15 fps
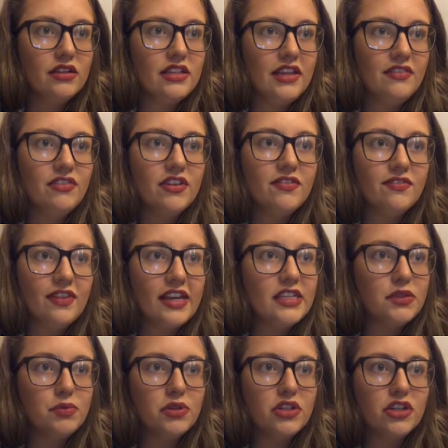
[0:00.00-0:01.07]
different
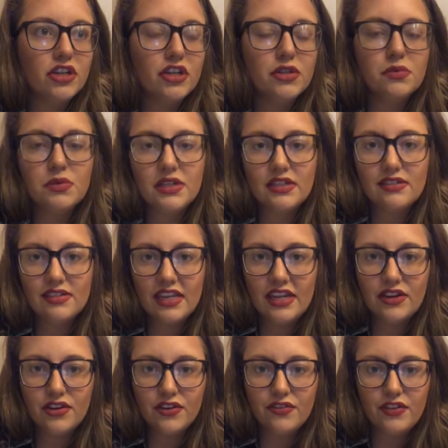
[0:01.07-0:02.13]
Facebook groups and
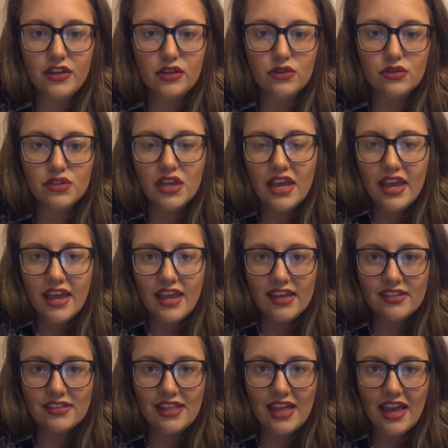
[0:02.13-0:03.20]
seeing reviews
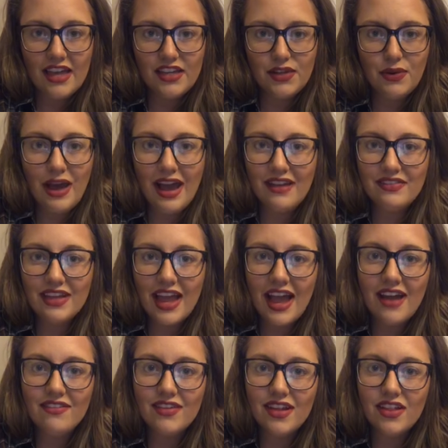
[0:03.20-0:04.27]
is that you have to
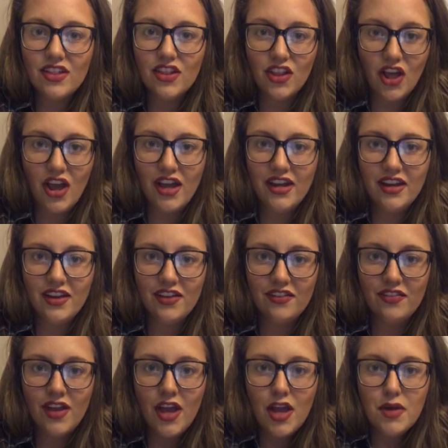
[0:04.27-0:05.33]
have a lot
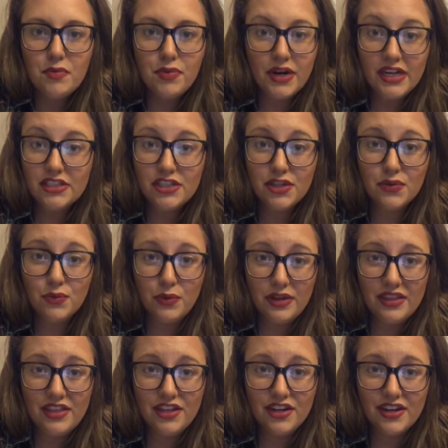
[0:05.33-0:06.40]
of pressure
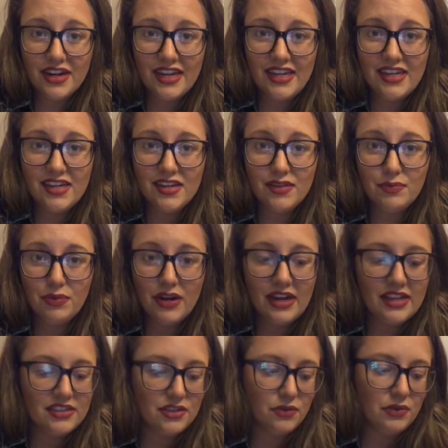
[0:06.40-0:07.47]
with your heat
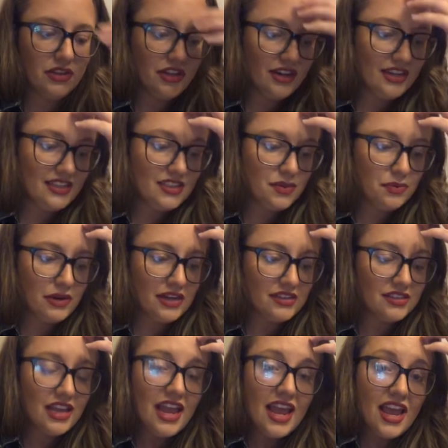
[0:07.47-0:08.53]
press or with your easy
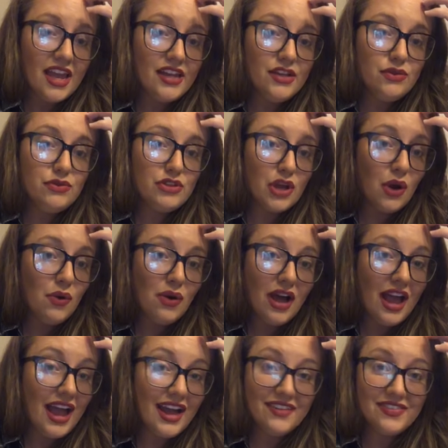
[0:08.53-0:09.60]
press, and you don't
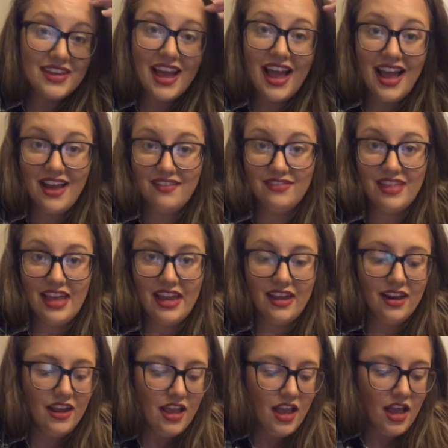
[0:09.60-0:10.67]
have to have that.